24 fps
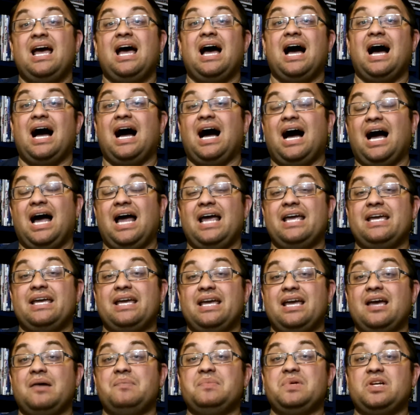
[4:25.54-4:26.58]
I
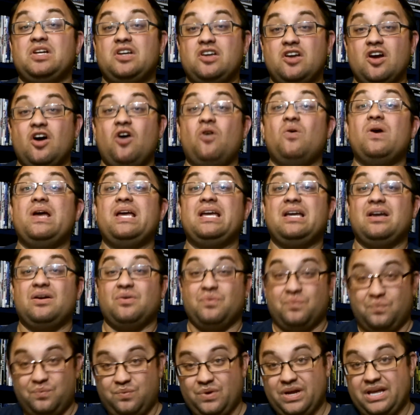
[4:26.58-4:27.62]
am
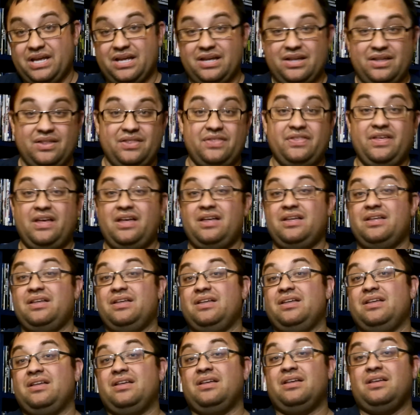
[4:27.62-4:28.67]
going with
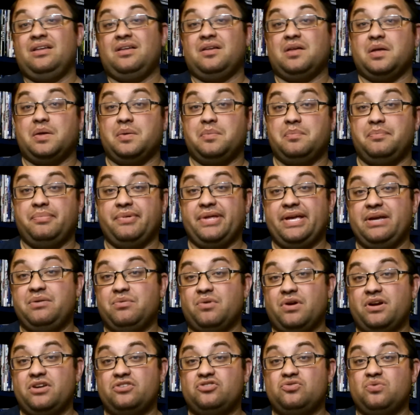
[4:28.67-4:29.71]
Blade
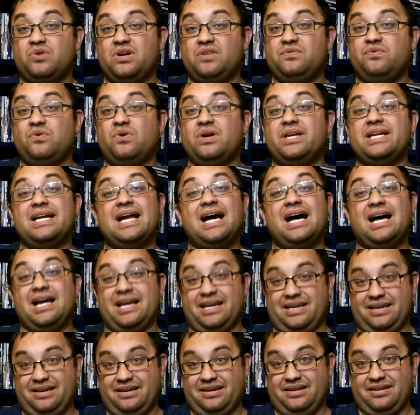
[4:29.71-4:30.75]
Runner 2049.
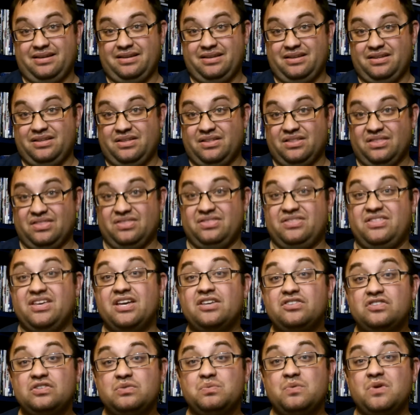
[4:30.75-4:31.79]

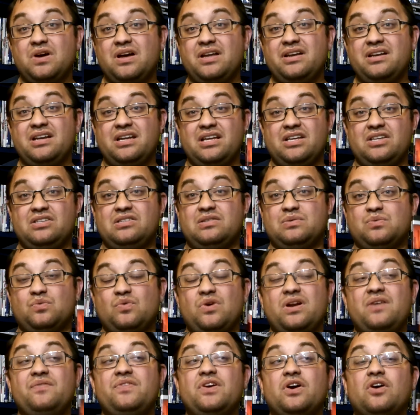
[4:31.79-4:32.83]
This one is one
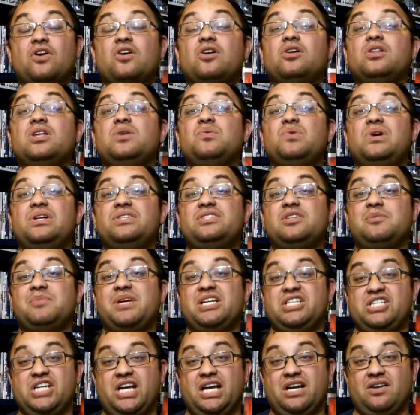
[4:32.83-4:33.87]
of the early ones on my
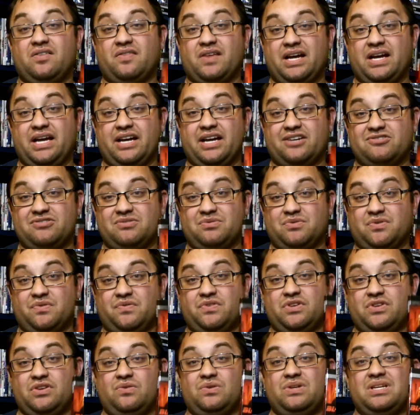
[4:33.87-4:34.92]
channel that I actually
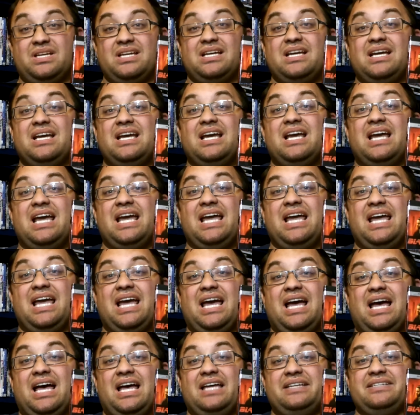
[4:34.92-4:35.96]
reviewed,
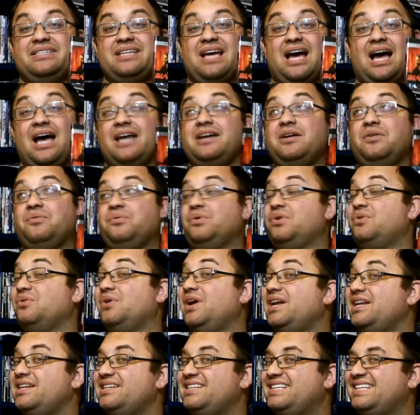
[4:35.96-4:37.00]
and I don't
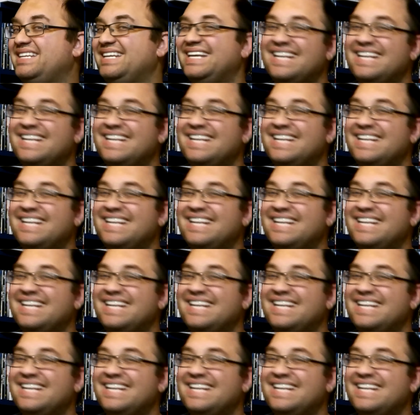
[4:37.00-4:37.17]
regret it.